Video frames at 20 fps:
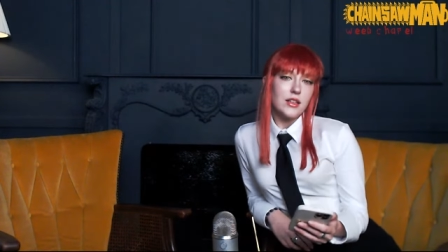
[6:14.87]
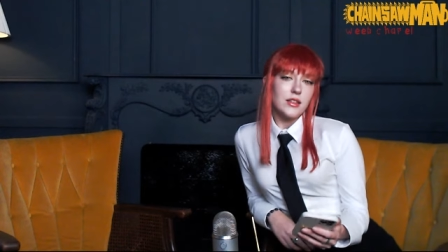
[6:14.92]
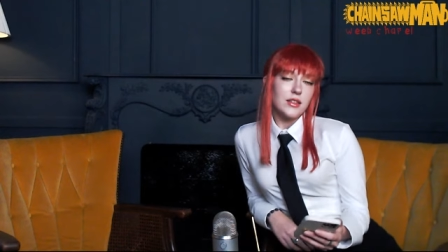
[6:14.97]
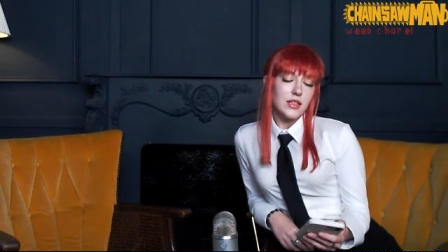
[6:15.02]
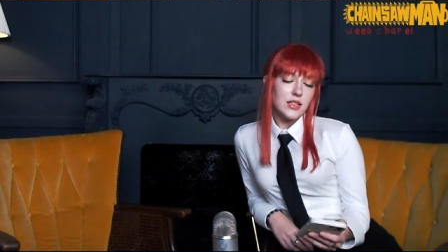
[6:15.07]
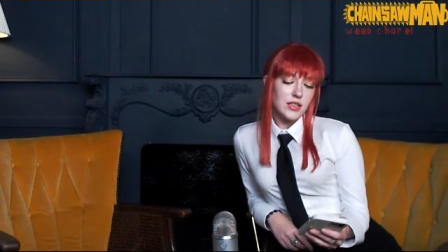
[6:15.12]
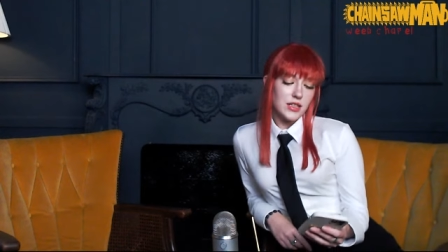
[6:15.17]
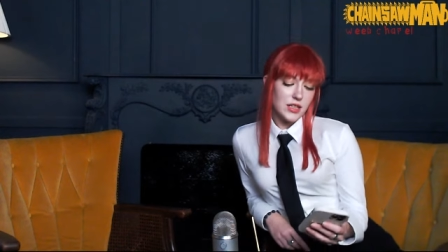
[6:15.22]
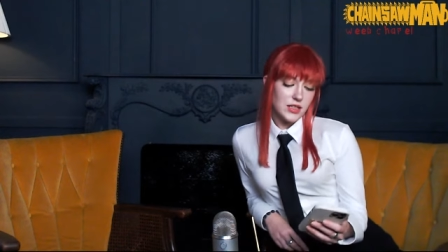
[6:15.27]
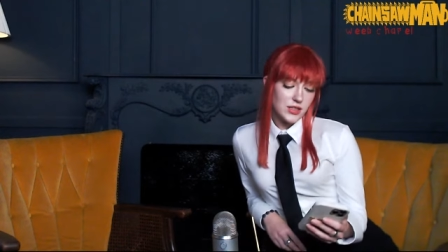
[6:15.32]

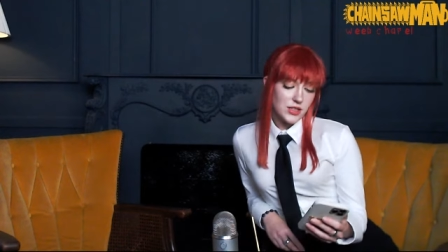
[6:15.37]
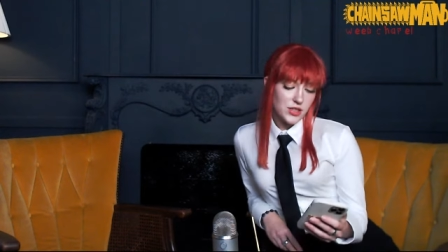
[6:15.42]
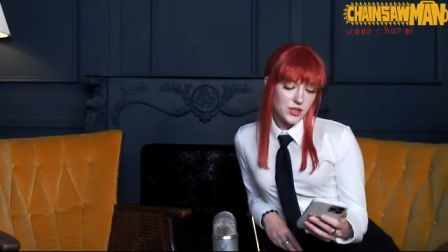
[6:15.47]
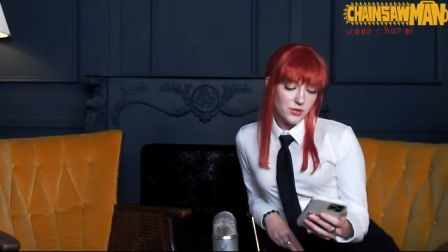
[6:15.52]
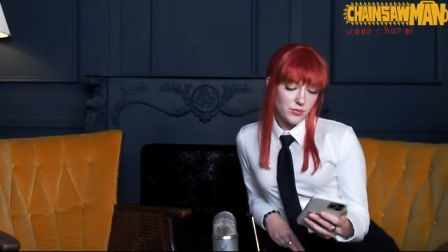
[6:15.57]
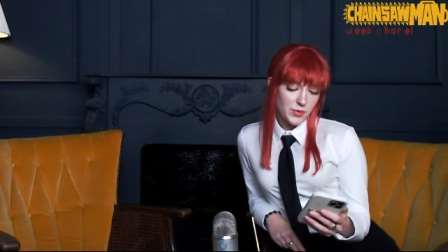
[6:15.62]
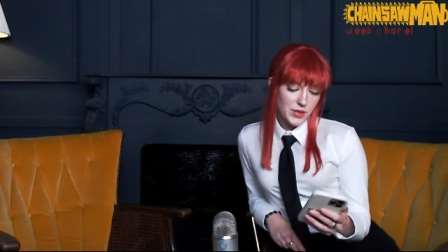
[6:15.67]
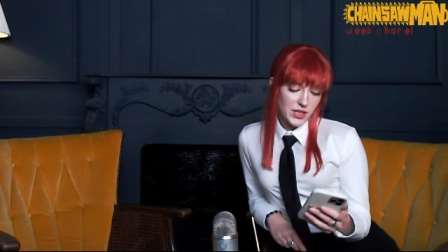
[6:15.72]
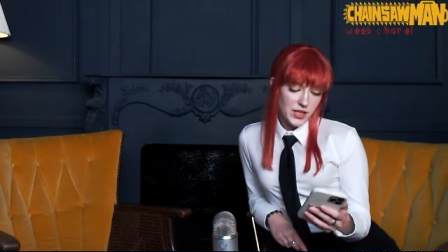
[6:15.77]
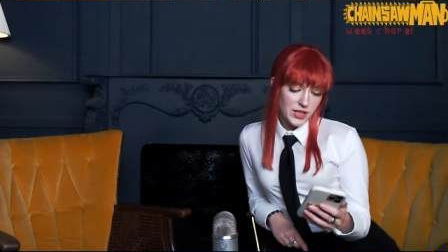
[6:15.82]
needing to
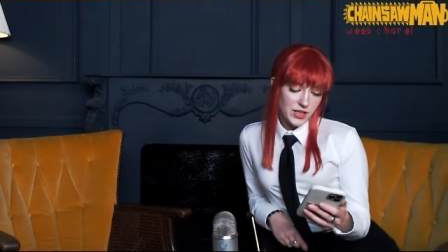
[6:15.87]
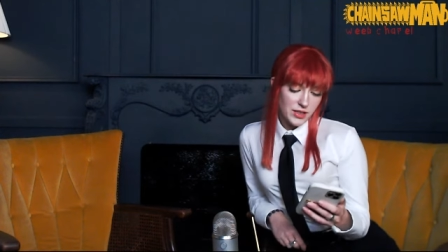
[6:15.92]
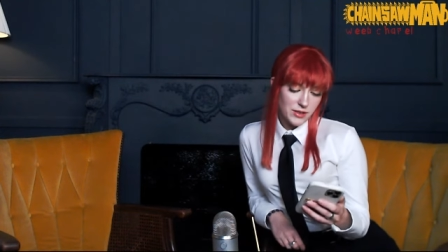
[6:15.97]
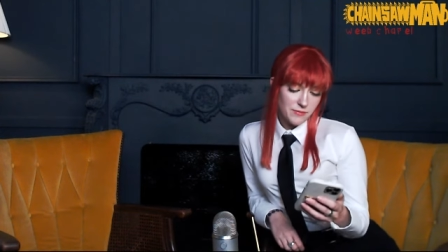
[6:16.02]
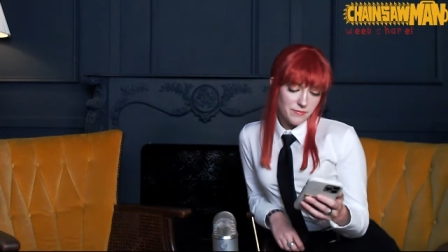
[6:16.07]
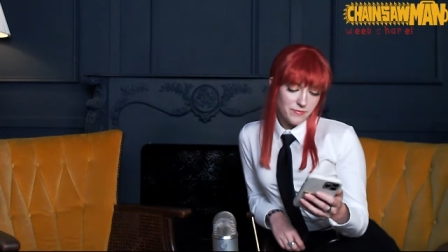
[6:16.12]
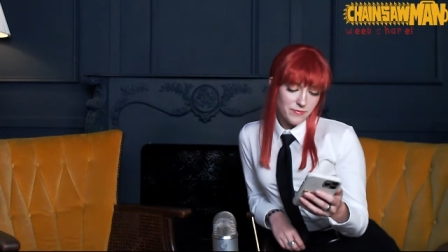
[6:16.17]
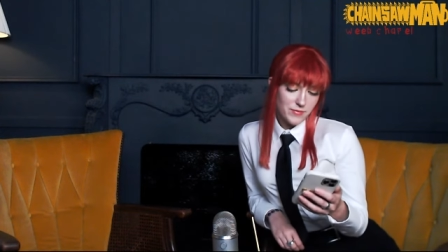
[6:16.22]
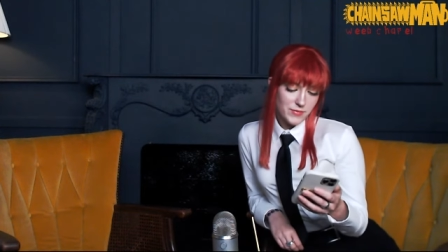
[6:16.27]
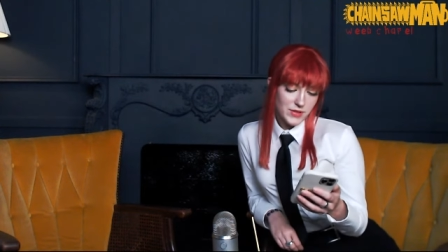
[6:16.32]
be
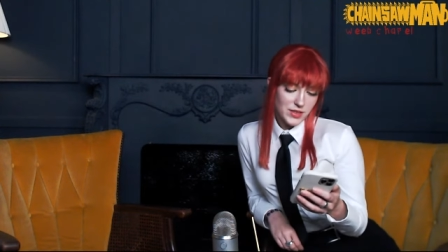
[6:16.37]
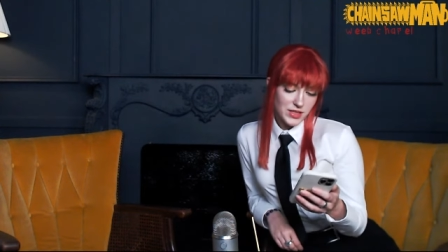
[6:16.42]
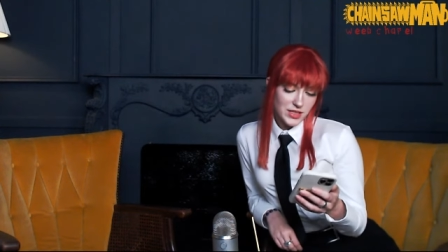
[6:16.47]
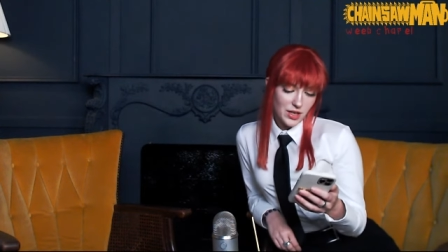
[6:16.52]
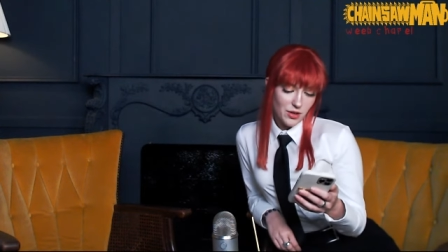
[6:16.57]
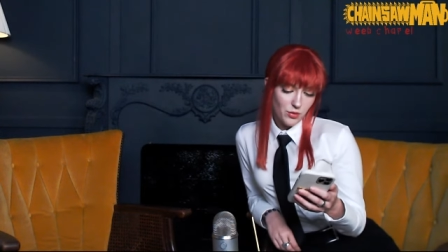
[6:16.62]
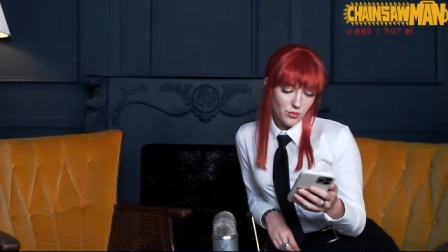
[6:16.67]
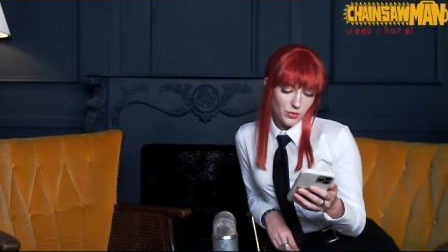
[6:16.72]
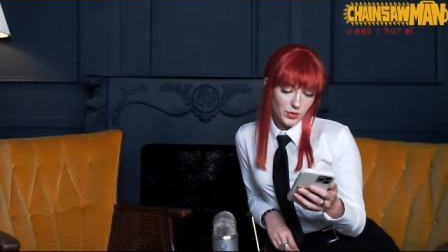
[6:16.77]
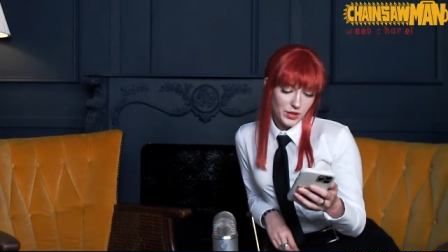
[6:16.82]

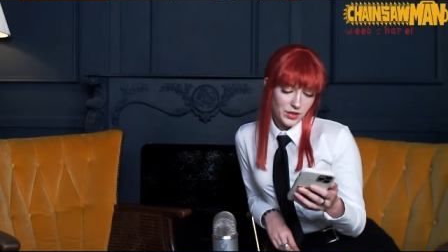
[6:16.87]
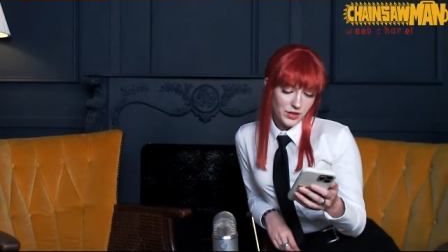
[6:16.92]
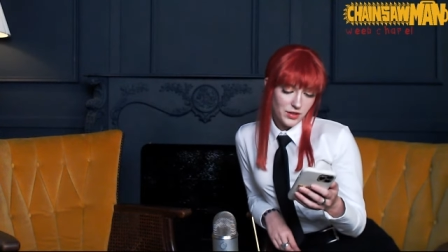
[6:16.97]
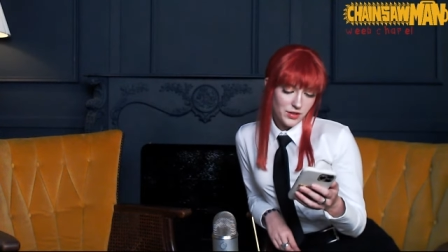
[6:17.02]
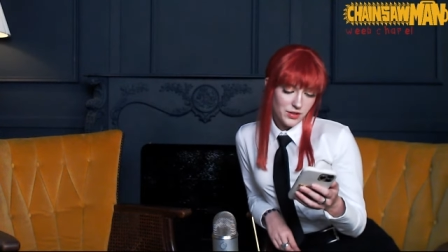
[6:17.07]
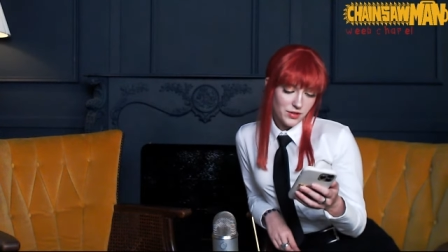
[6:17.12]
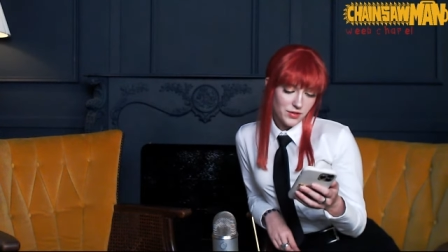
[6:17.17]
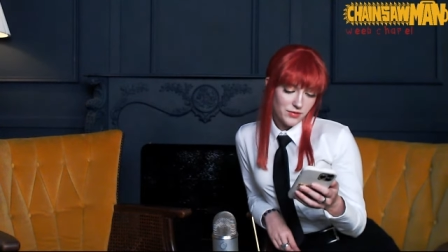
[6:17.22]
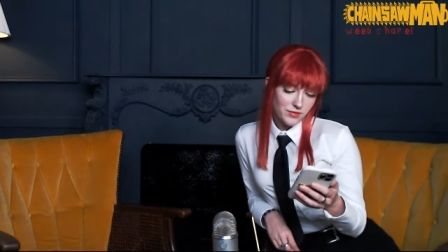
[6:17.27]
dealt with.